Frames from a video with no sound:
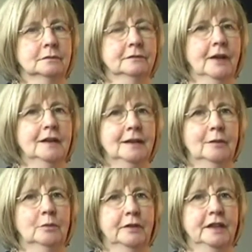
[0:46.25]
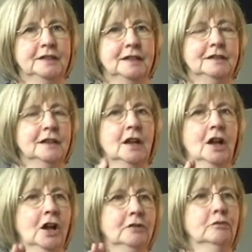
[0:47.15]
find out what that is,
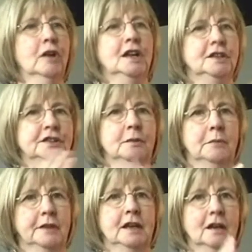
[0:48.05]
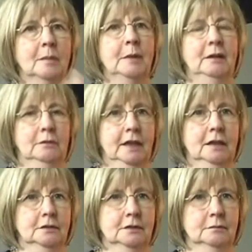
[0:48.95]
and write something about
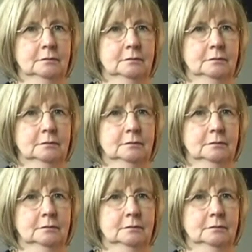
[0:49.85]
that.